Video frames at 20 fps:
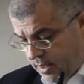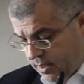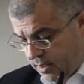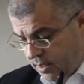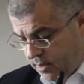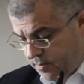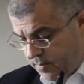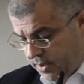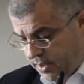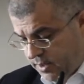
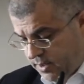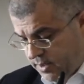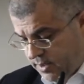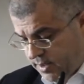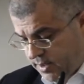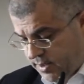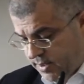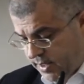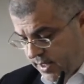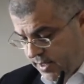completely
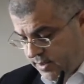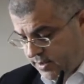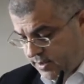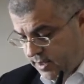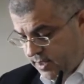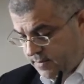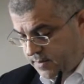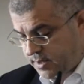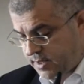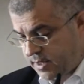distanced
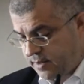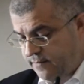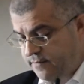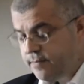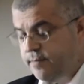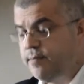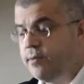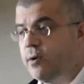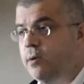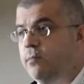himself
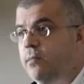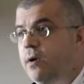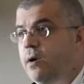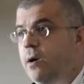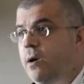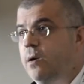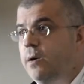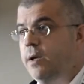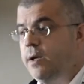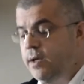from
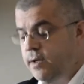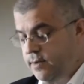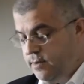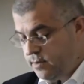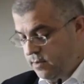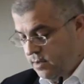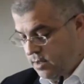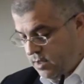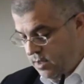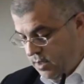Origen,